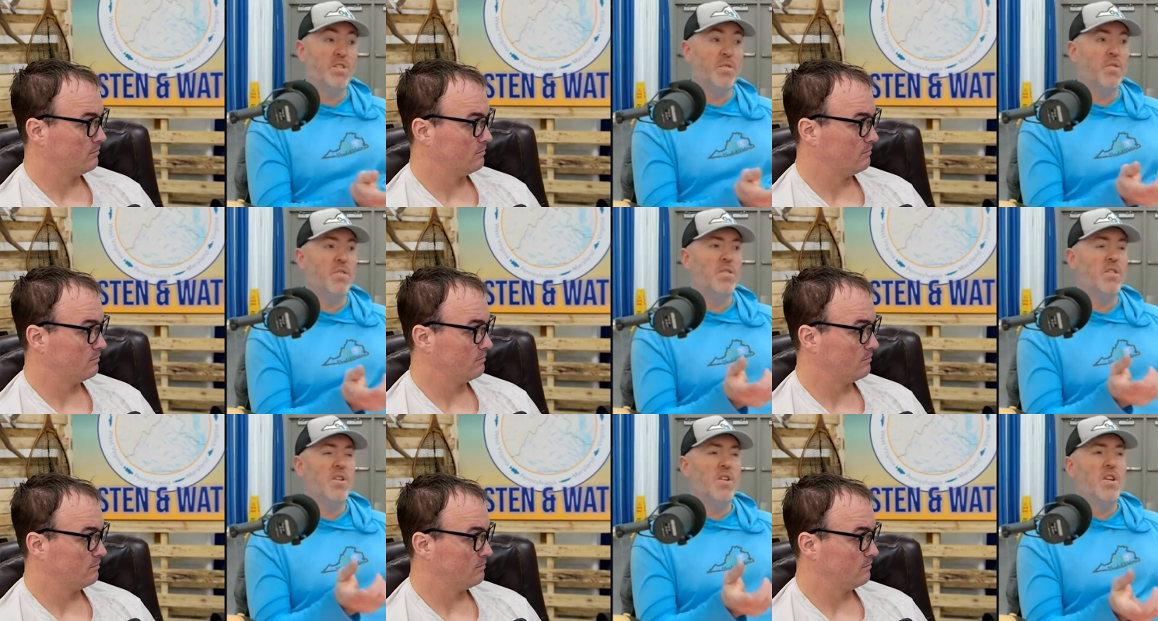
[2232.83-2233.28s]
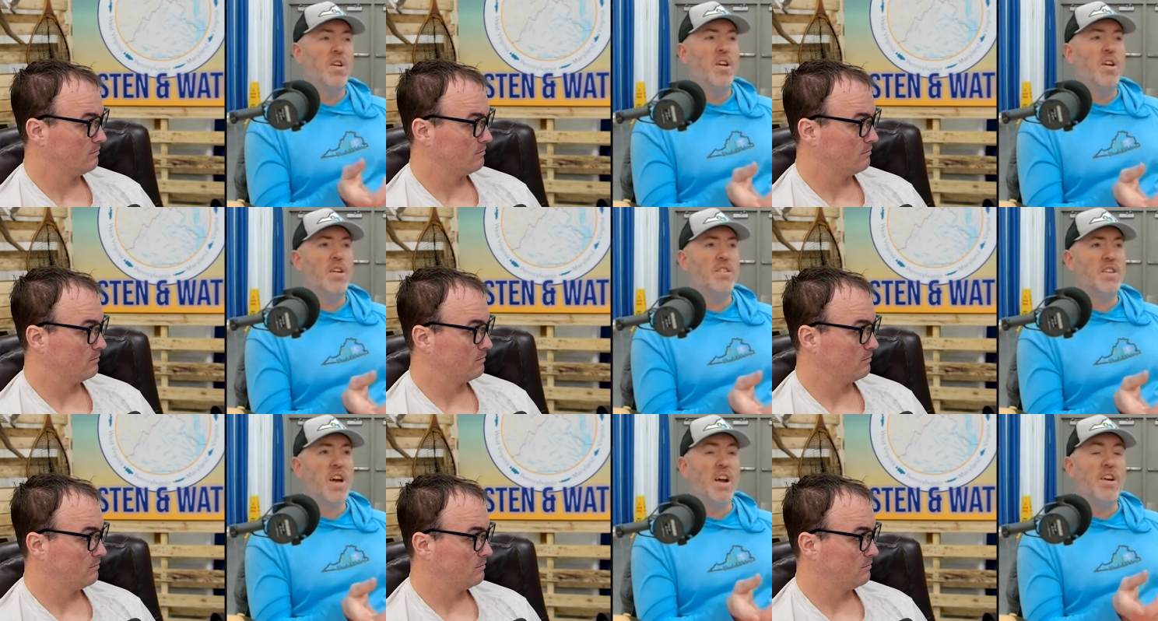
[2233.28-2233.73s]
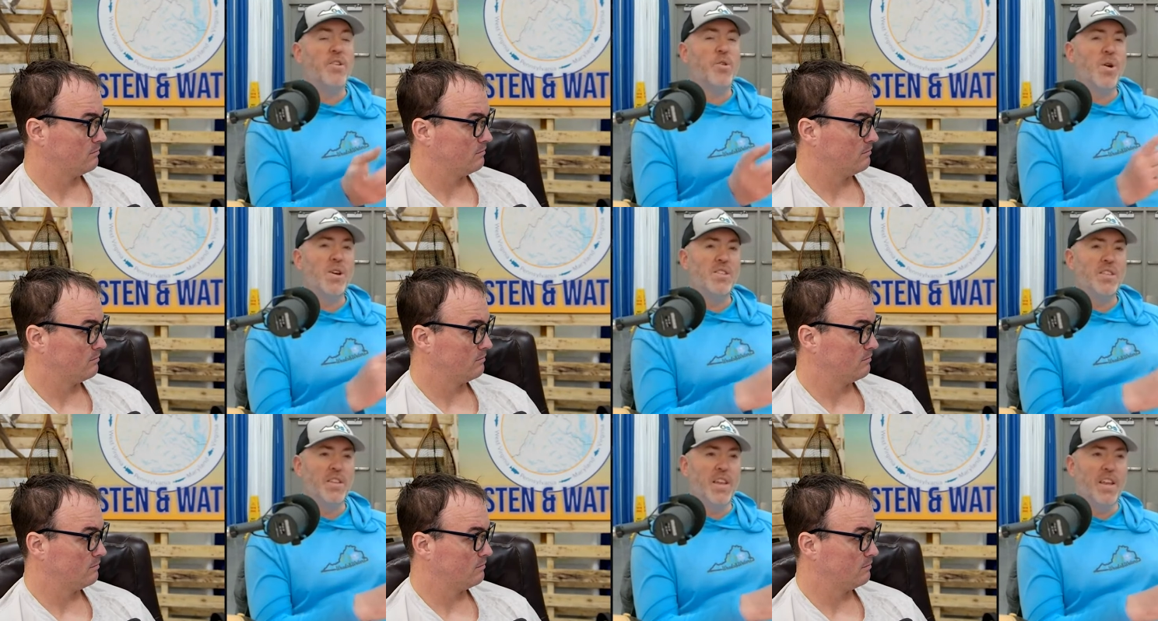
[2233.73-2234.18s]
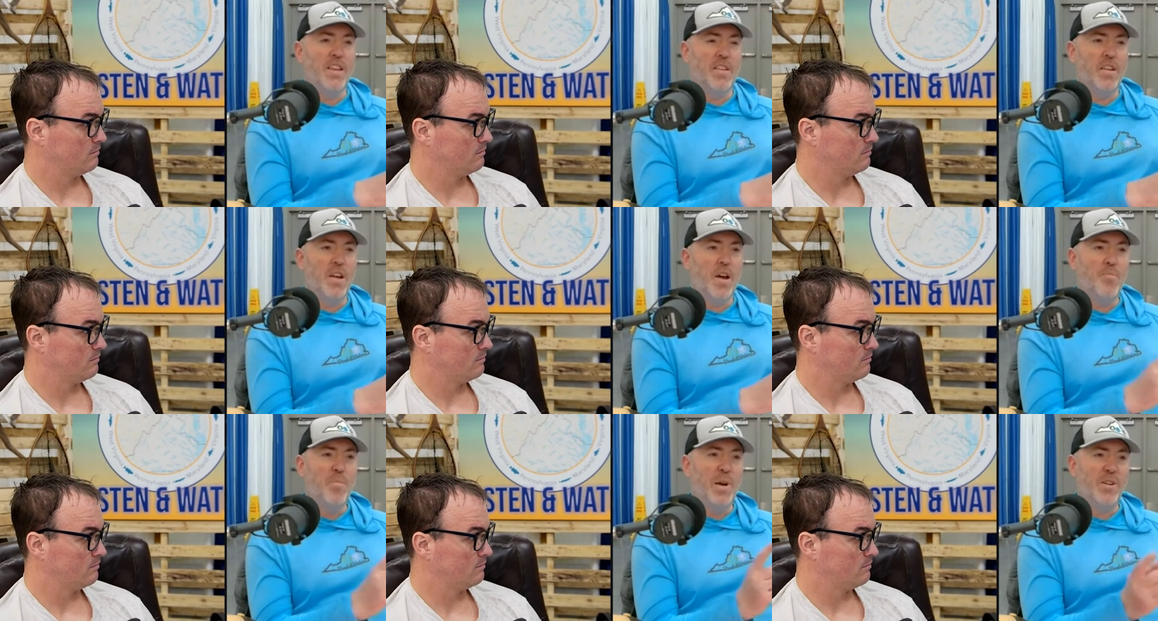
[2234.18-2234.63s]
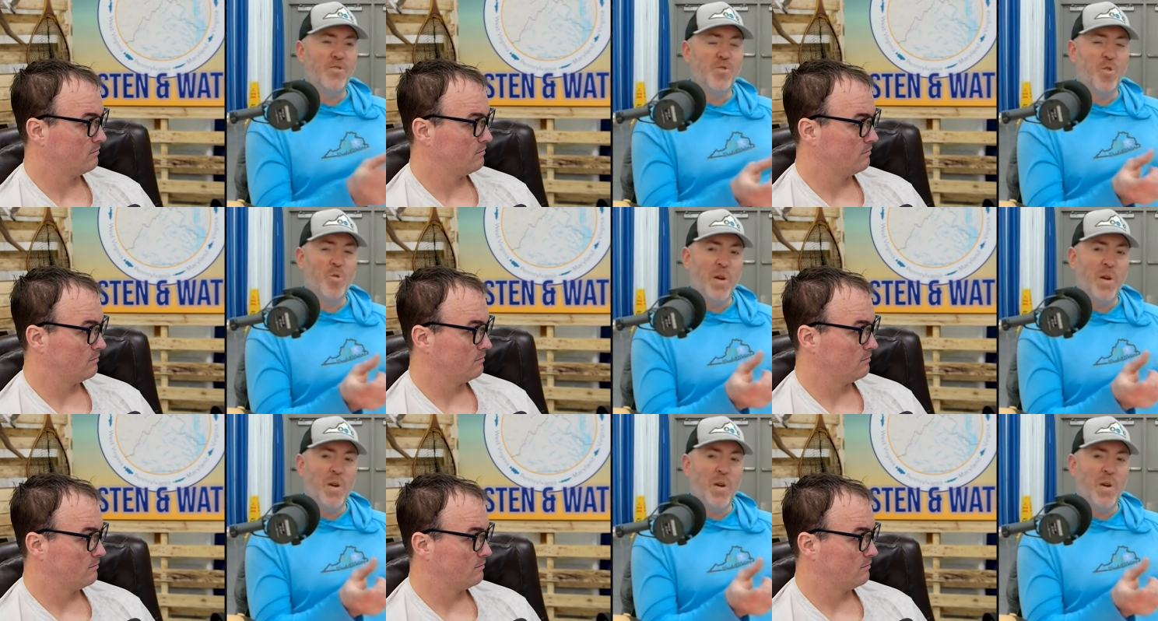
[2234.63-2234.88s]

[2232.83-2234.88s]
Speaker 1: which it's kind of crazy that a big